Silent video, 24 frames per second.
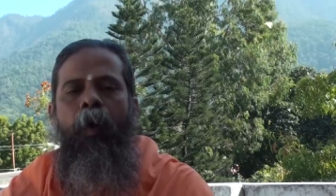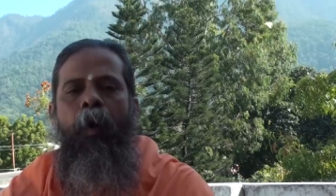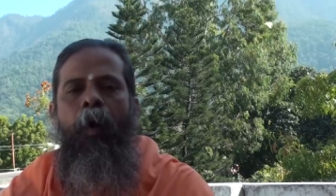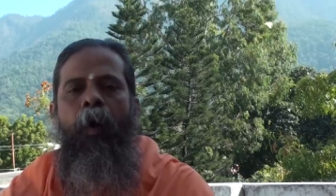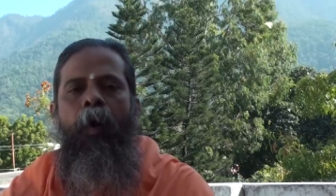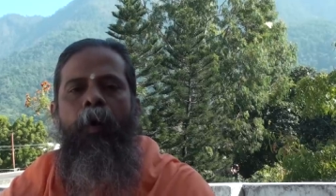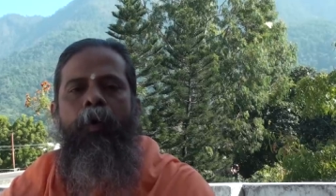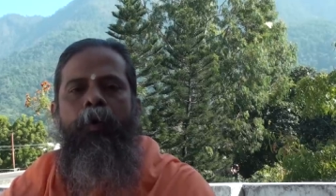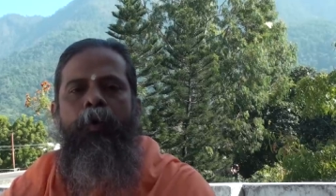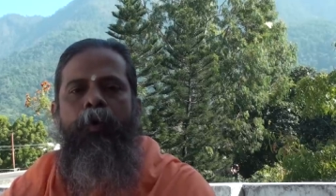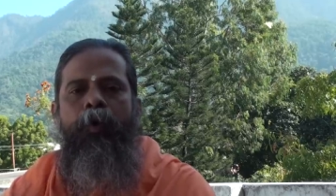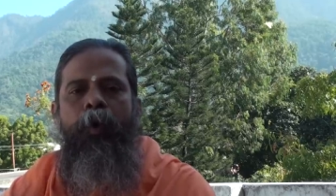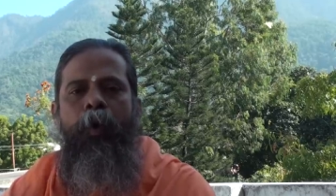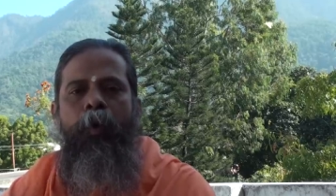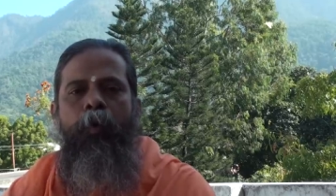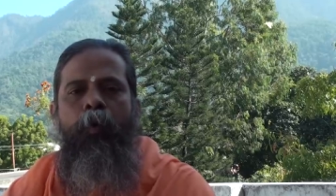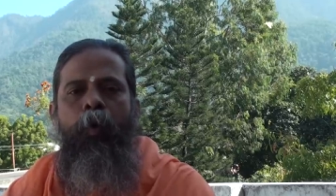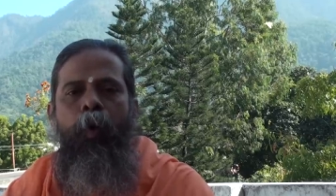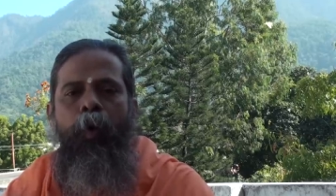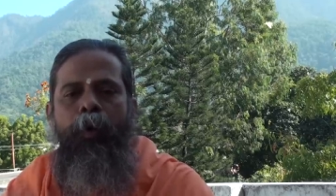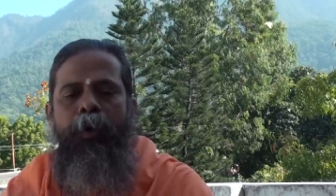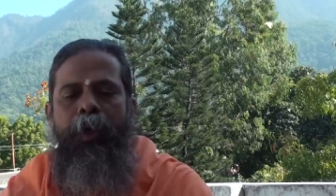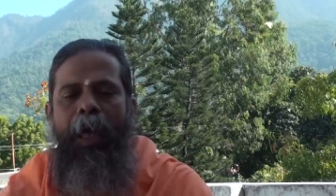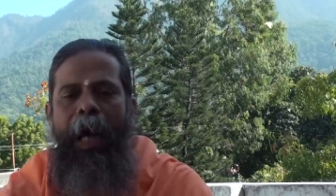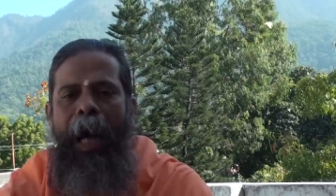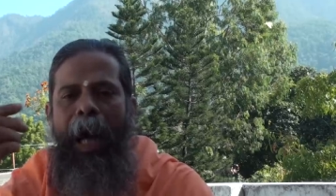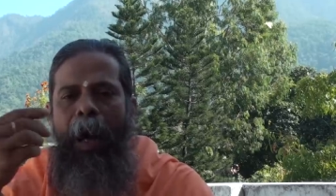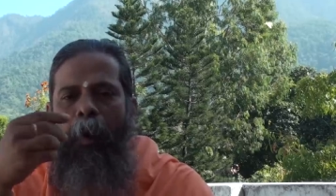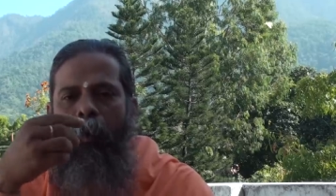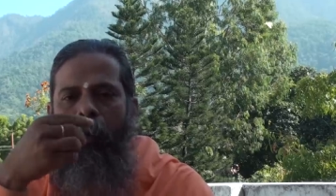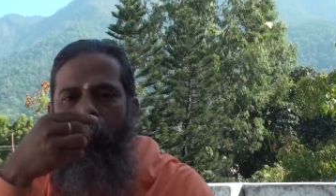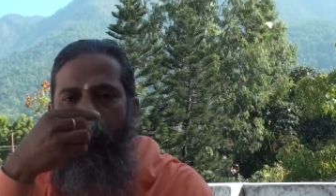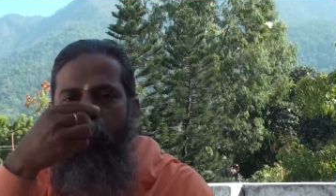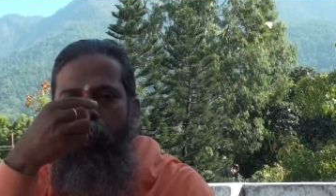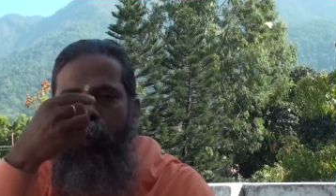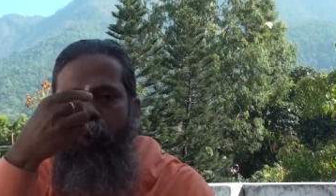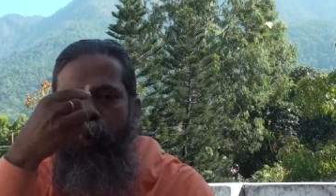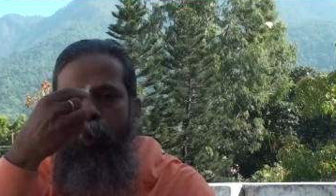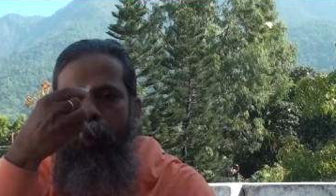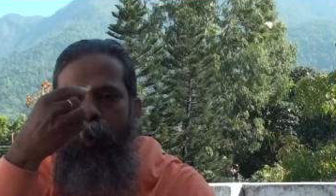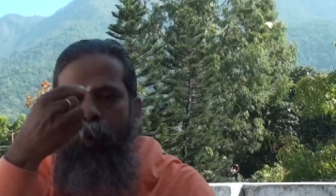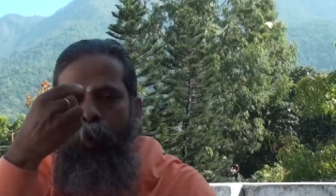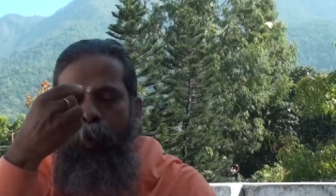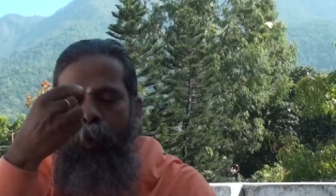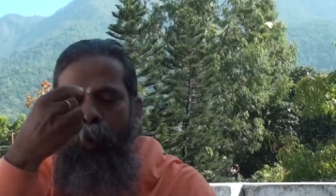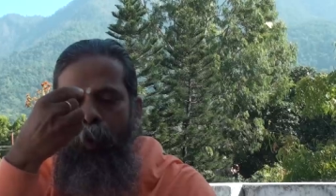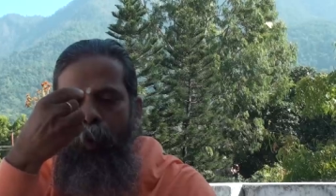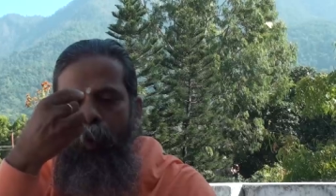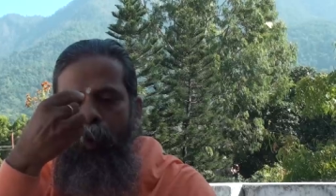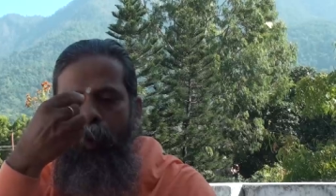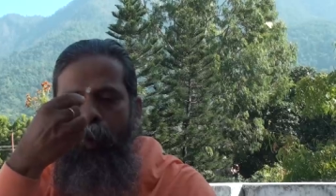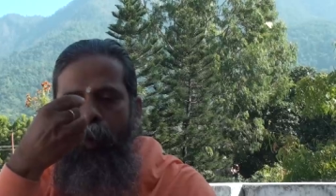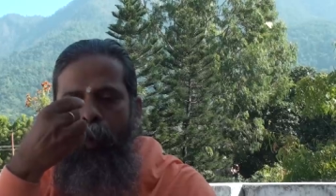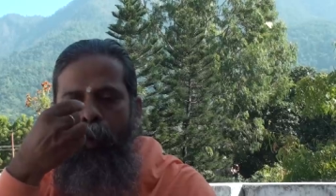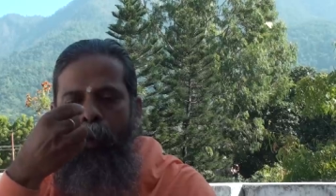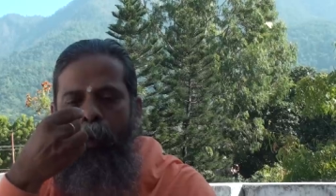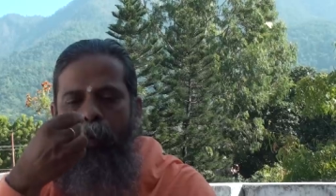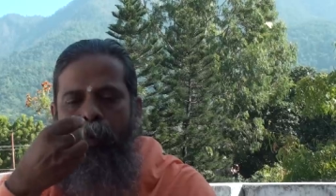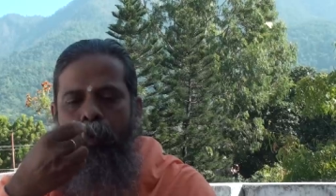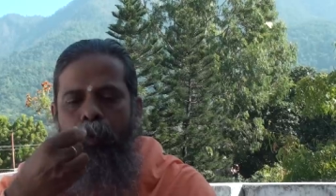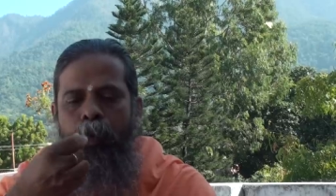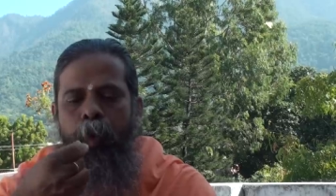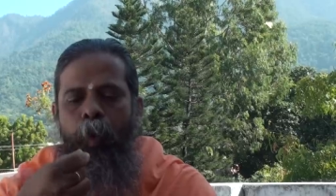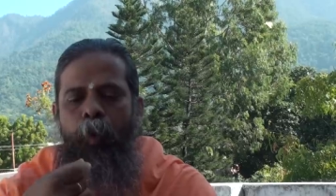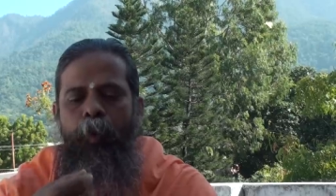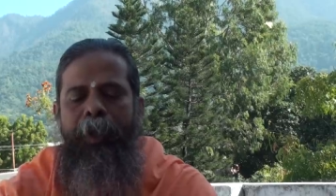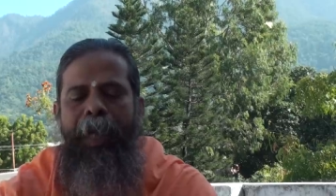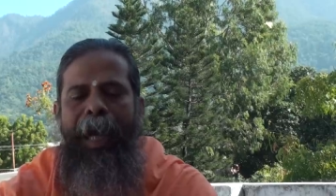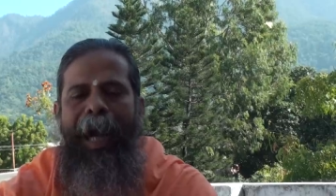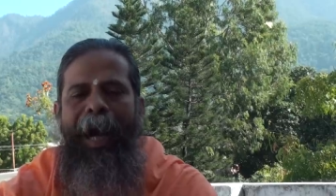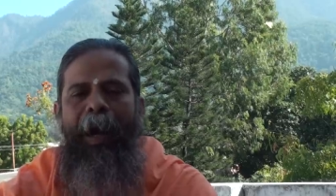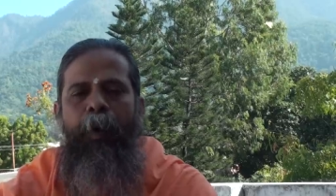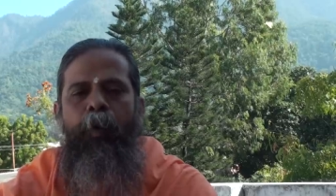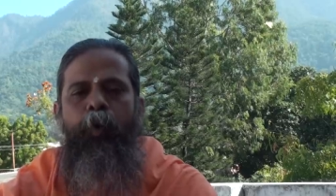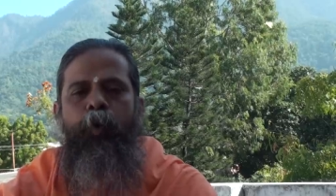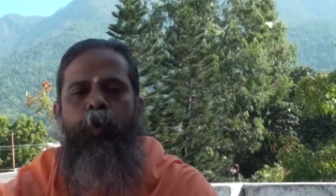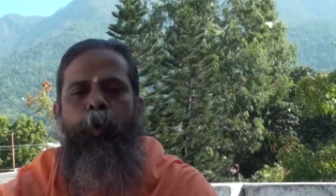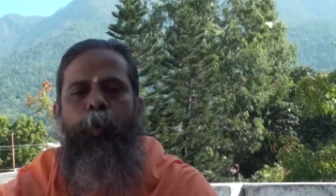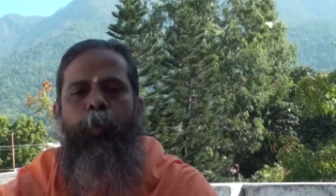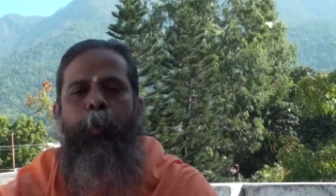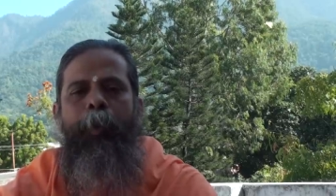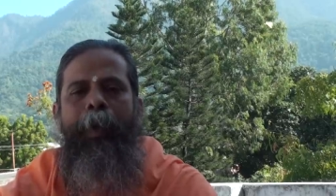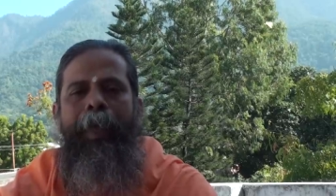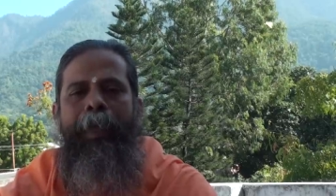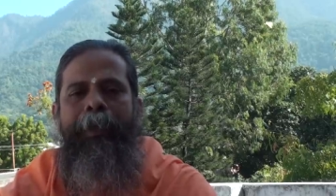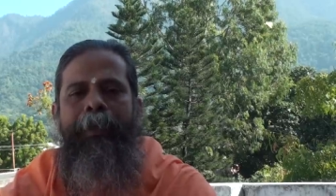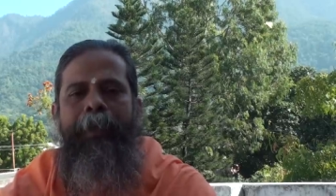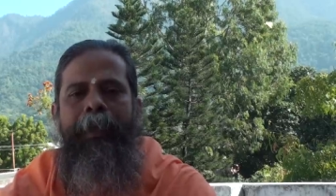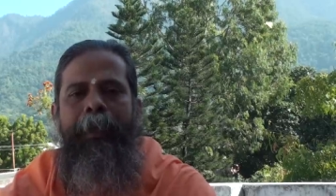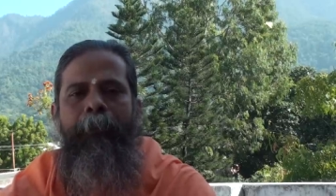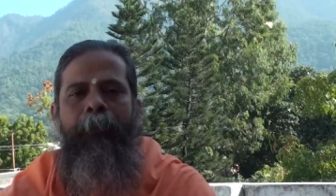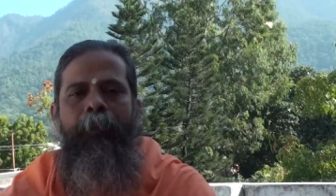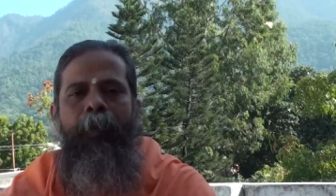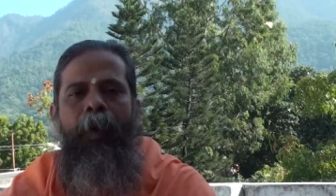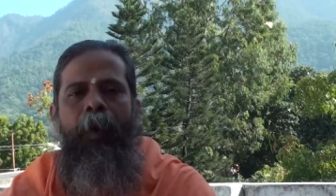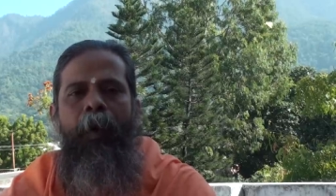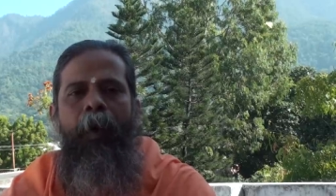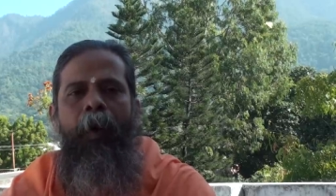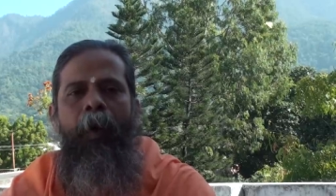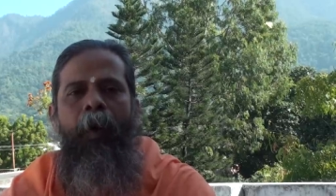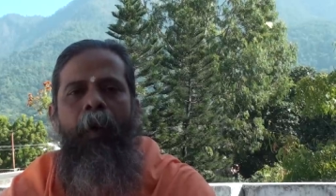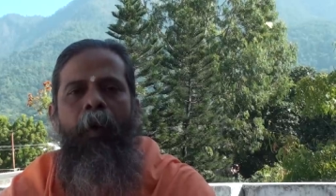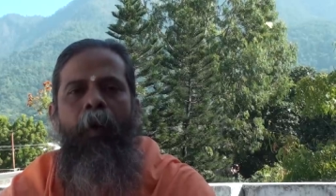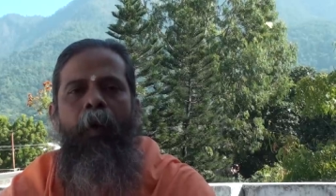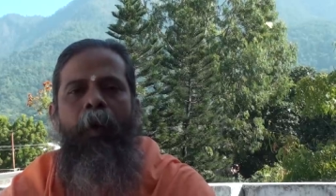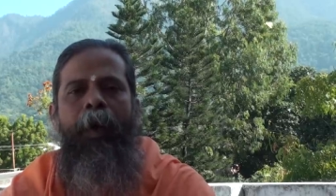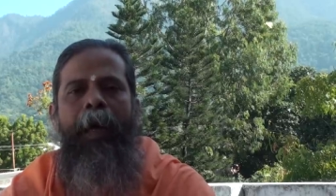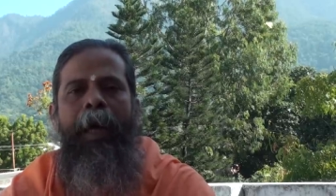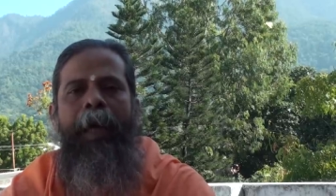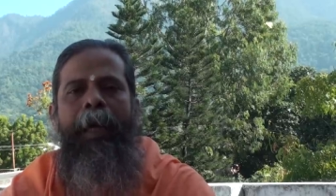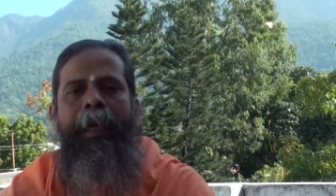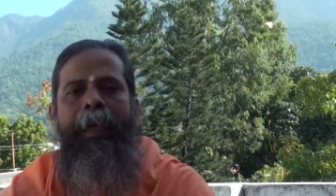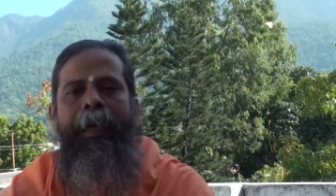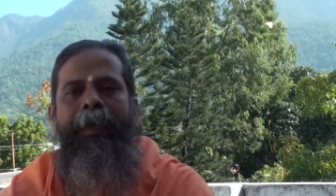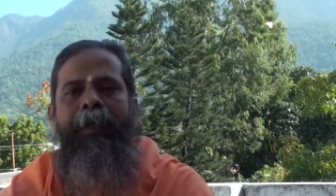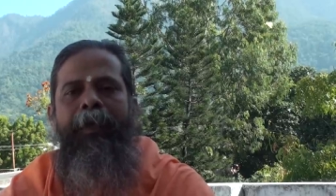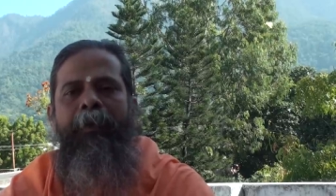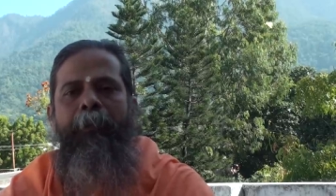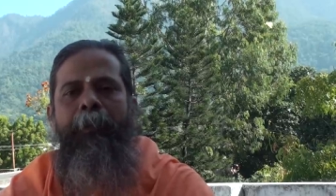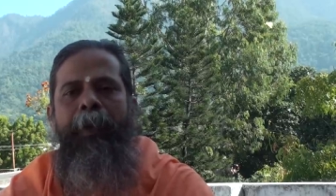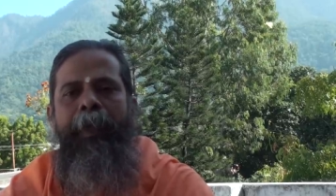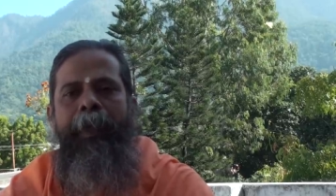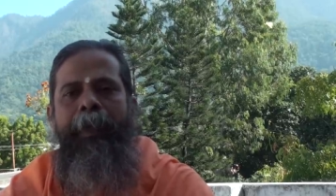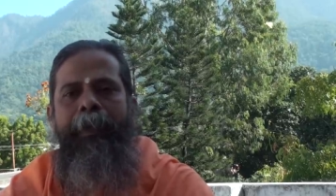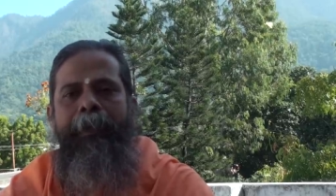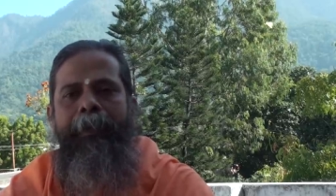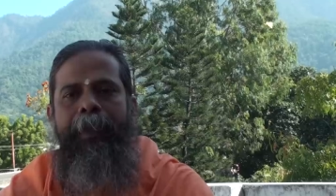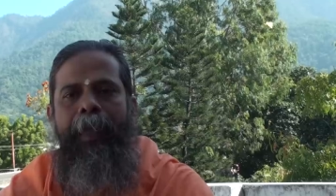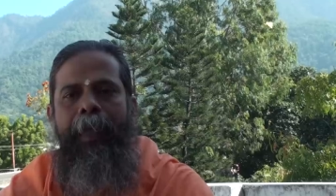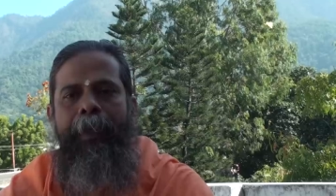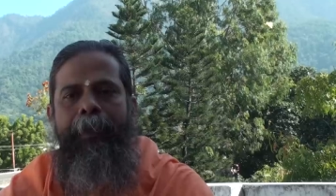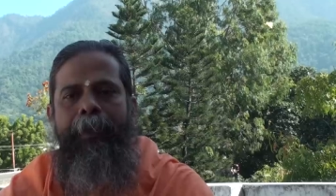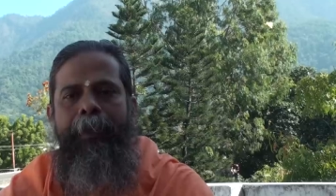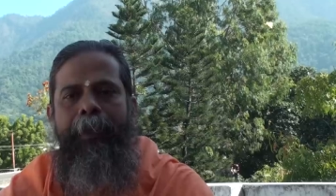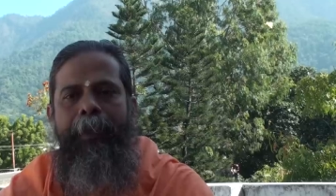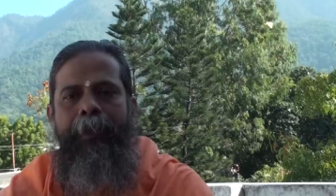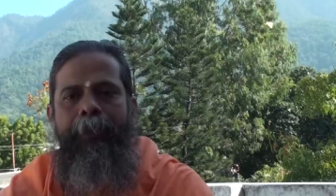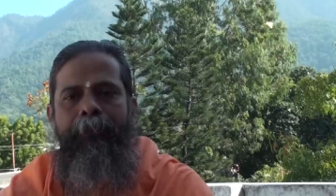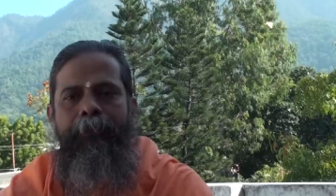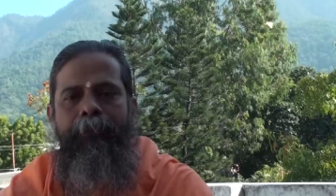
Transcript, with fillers: Hamsa goes out through the out breath. Hokarena bahirjati.